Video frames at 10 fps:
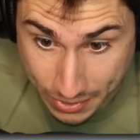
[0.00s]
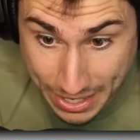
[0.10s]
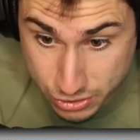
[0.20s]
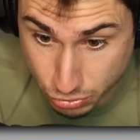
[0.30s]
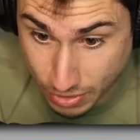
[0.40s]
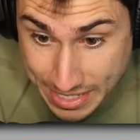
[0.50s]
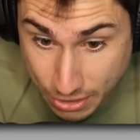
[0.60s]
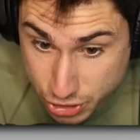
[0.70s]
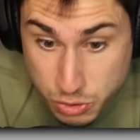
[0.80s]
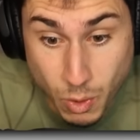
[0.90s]
Okay, so right
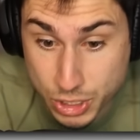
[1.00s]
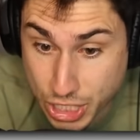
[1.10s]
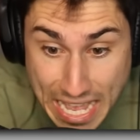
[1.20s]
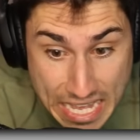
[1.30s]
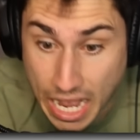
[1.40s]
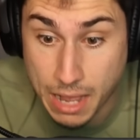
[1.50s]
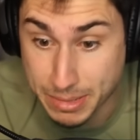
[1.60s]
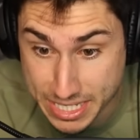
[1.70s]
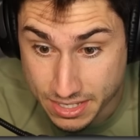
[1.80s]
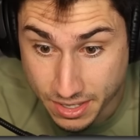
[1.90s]
now she's watching a
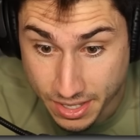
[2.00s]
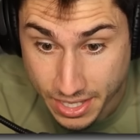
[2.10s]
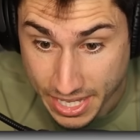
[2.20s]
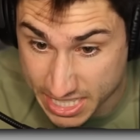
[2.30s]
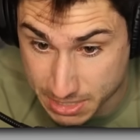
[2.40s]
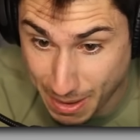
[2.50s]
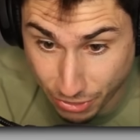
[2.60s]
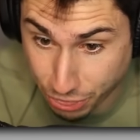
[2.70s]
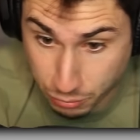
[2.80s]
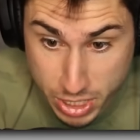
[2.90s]
comedy. It's
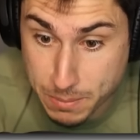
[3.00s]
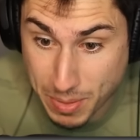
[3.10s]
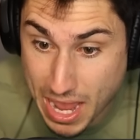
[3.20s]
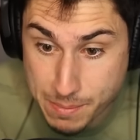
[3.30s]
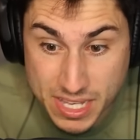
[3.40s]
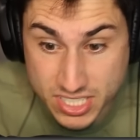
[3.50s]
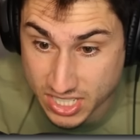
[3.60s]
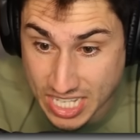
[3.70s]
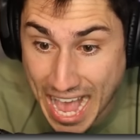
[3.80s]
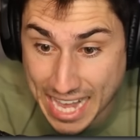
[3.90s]
about three babies
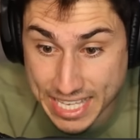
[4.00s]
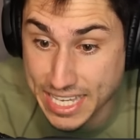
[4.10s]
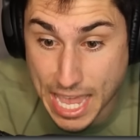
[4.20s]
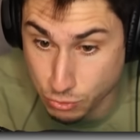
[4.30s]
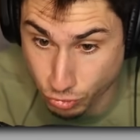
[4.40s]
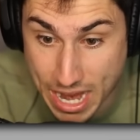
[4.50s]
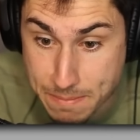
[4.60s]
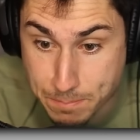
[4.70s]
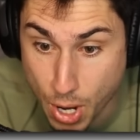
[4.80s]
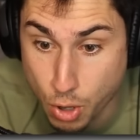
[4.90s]
attacking a
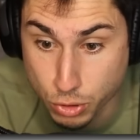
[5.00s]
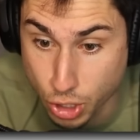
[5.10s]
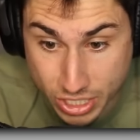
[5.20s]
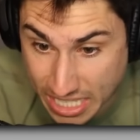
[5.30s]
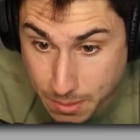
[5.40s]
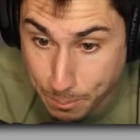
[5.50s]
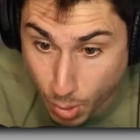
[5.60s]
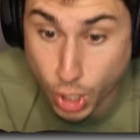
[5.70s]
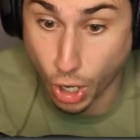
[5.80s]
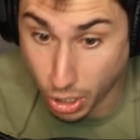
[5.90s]
rainbow-looking
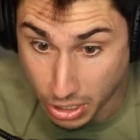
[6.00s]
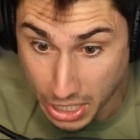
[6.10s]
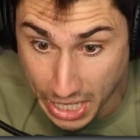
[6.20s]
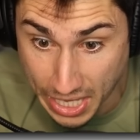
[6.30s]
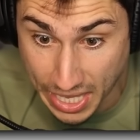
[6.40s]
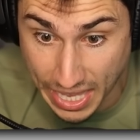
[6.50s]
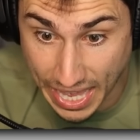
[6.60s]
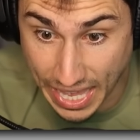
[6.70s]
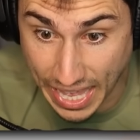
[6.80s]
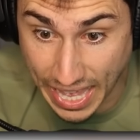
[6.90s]
booger.
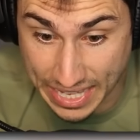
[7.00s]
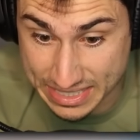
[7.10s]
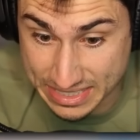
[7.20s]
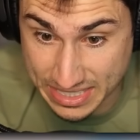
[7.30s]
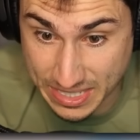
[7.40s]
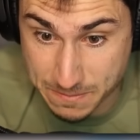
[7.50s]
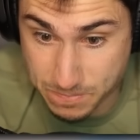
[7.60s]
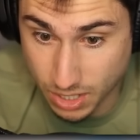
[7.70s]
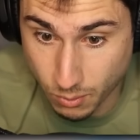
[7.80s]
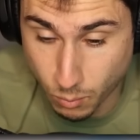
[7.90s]
And it,
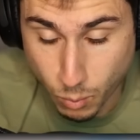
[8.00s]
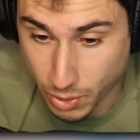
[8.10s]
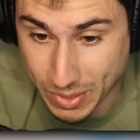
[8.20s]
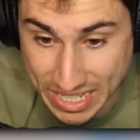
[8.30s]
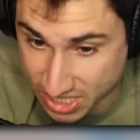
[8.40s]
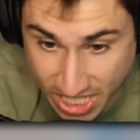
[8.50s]
what, are we gonna